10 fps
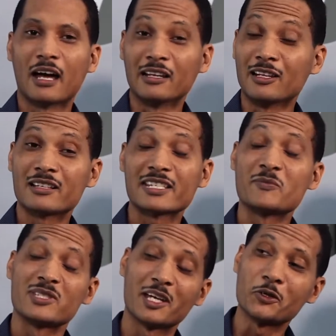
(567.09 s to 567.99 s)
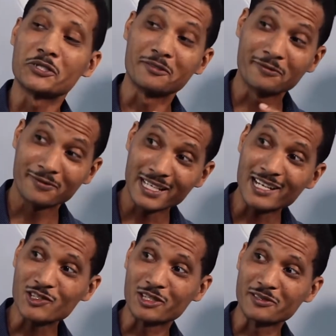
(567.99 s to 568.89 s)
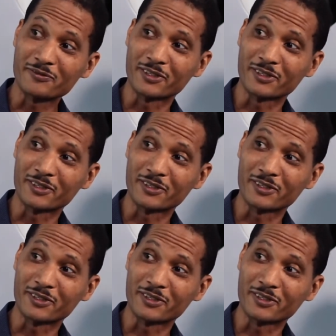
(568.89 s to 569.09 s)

a lot of times they go to the financials